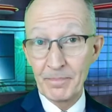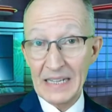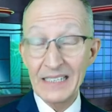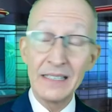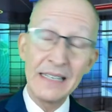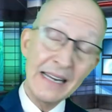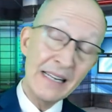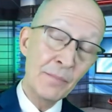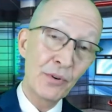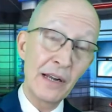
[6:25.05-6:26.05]
It's a
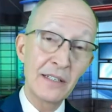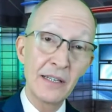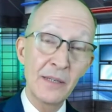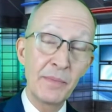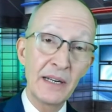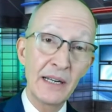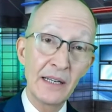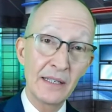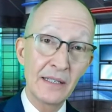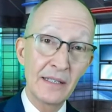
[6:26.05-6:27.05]
dating process
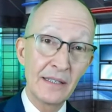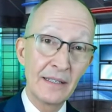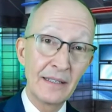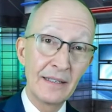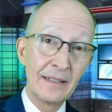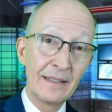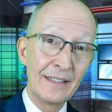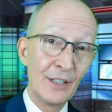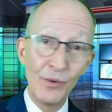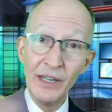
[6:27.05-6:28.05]
because
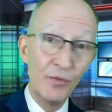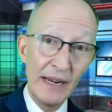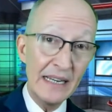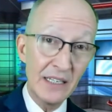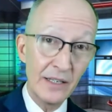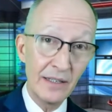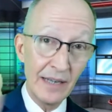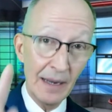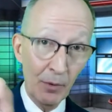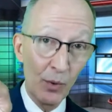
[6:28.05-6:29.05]
the only reason,
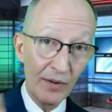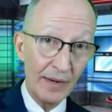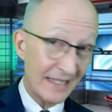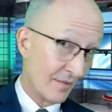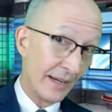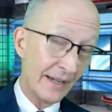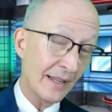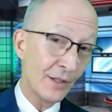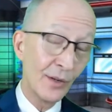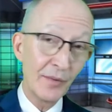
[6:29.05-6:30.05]
number one reason, really,
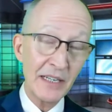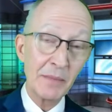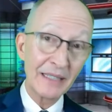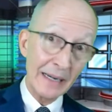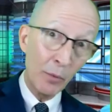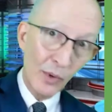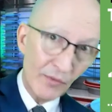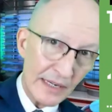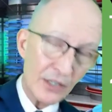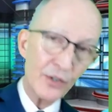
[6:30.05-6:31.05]
not the only reason, but the number one
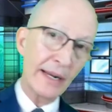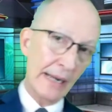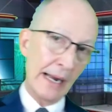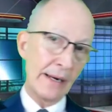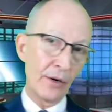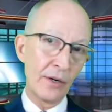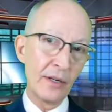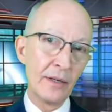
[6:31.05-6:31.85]
reason you get hired